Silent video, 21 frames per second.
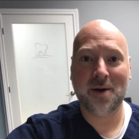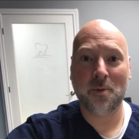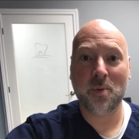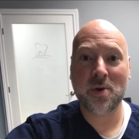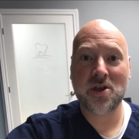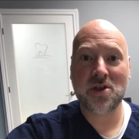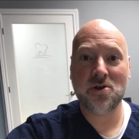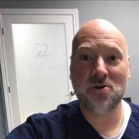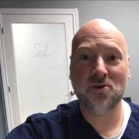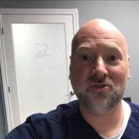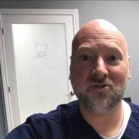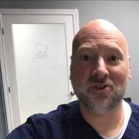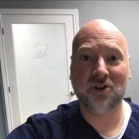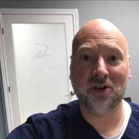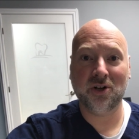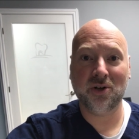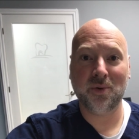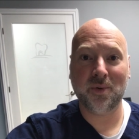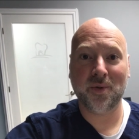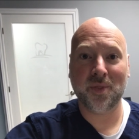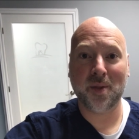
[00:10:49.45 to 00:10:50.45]
We use
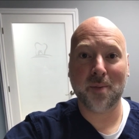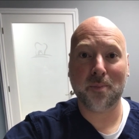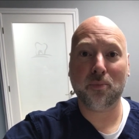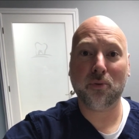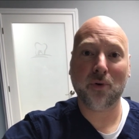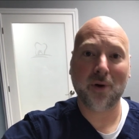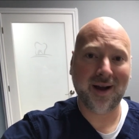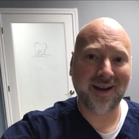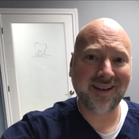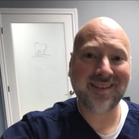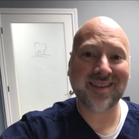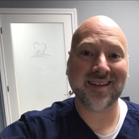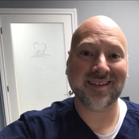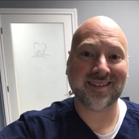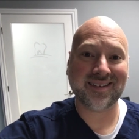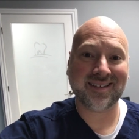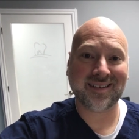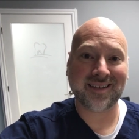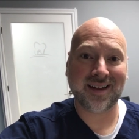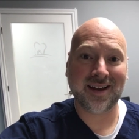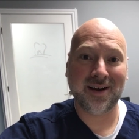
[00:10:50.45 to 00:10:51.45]
glue in the
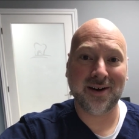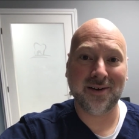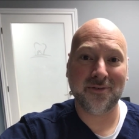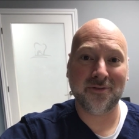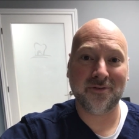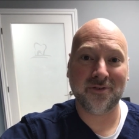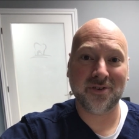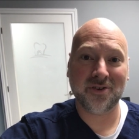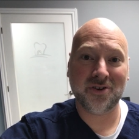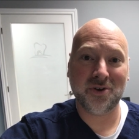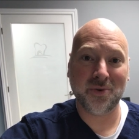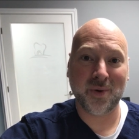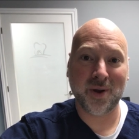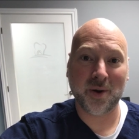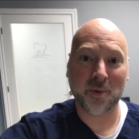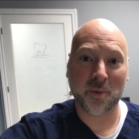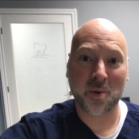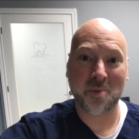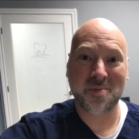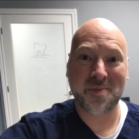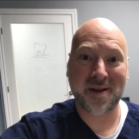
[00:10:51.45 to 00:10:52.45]
process of doing
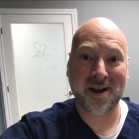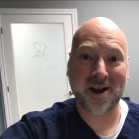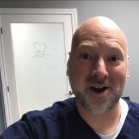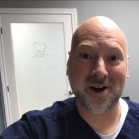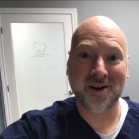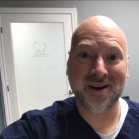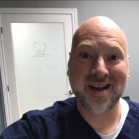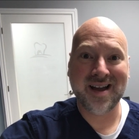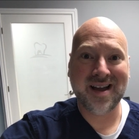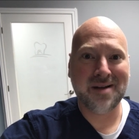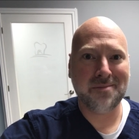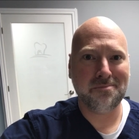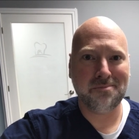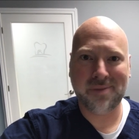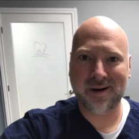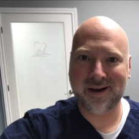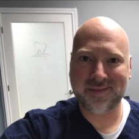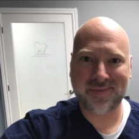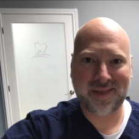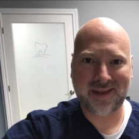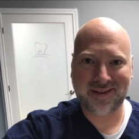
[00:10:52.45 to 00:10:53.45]
a repair,
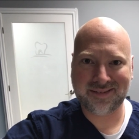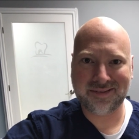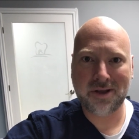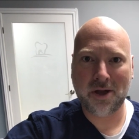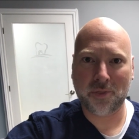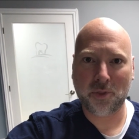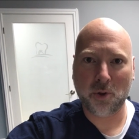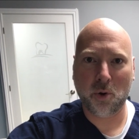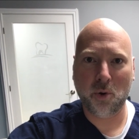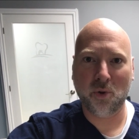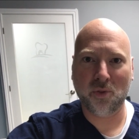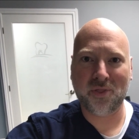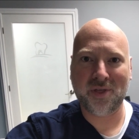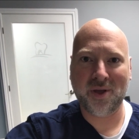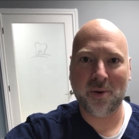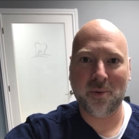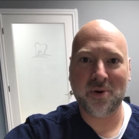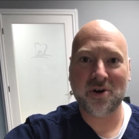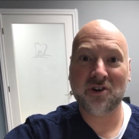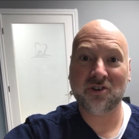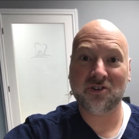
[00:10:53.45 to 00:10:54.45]
but that's not the whole
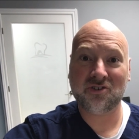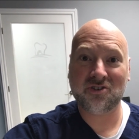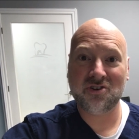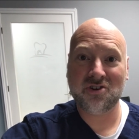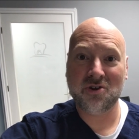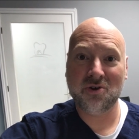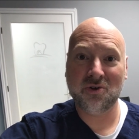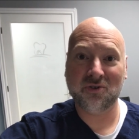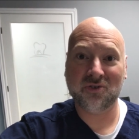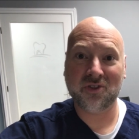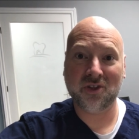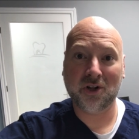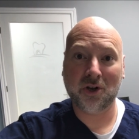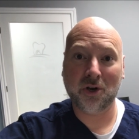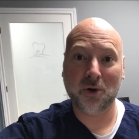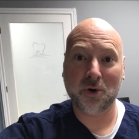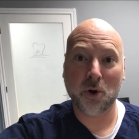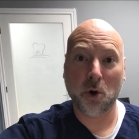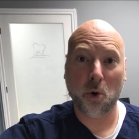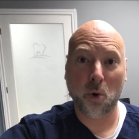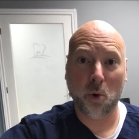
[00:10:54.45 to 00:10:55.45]
thing. We just use the
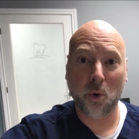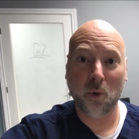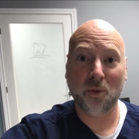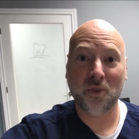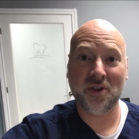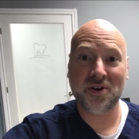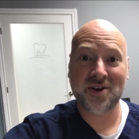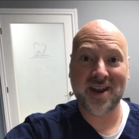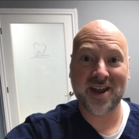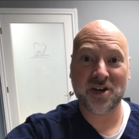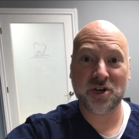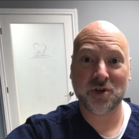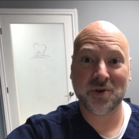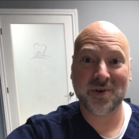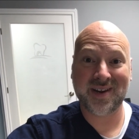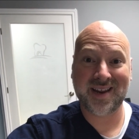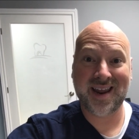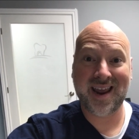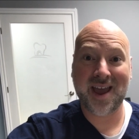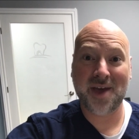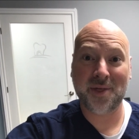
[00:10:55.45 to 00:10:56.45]
glue to hold the denture
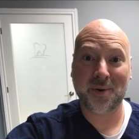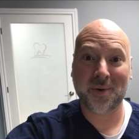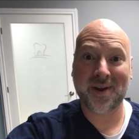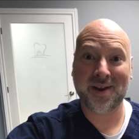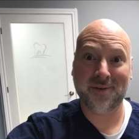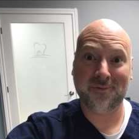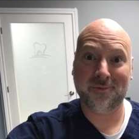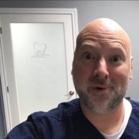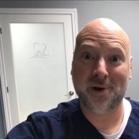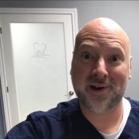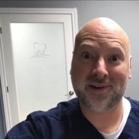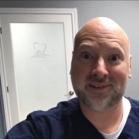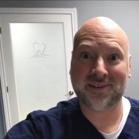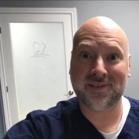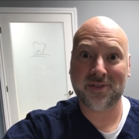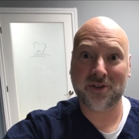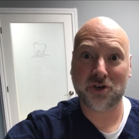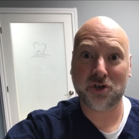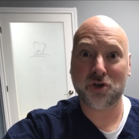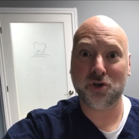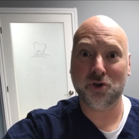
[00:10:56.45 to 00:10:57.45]
together while it's in
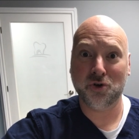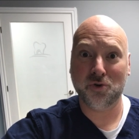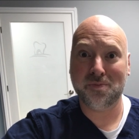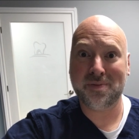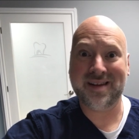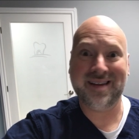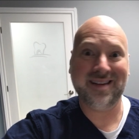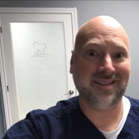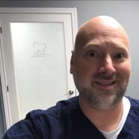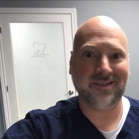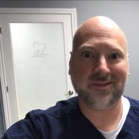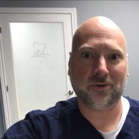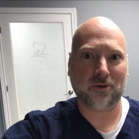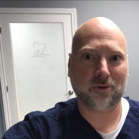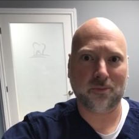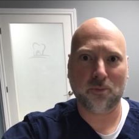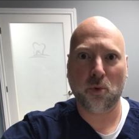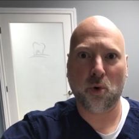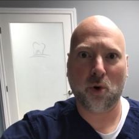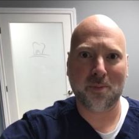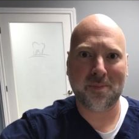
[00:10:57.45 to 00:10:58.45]
the two pieces
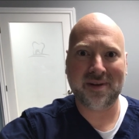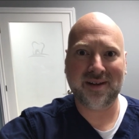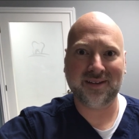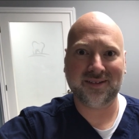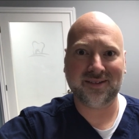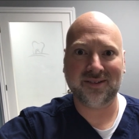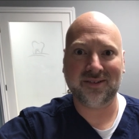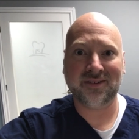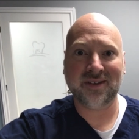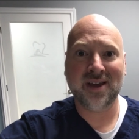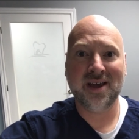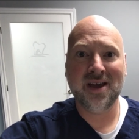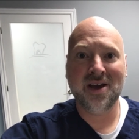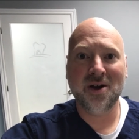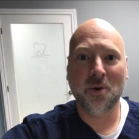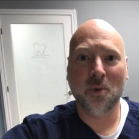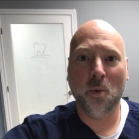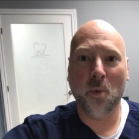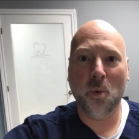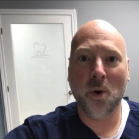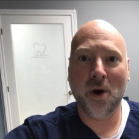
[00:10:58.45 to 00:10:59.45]
or more pieces,
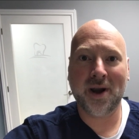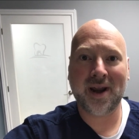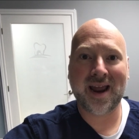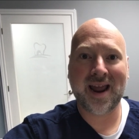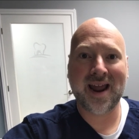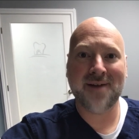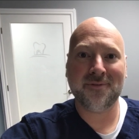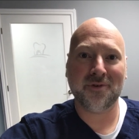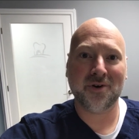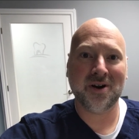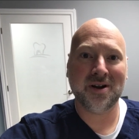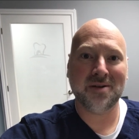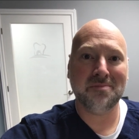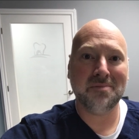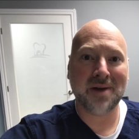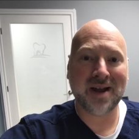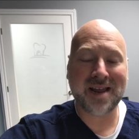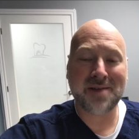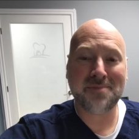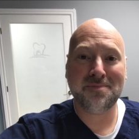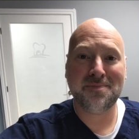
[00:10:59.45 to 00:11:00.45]
whatever it
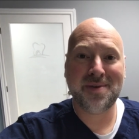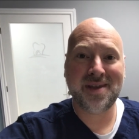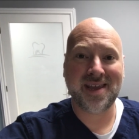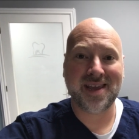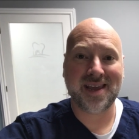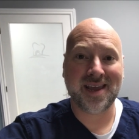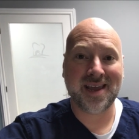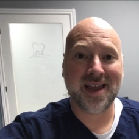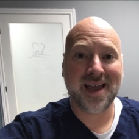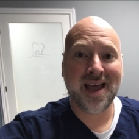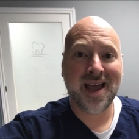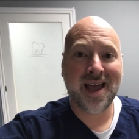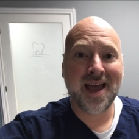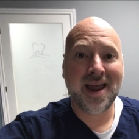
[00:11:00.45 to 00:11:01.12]
might be.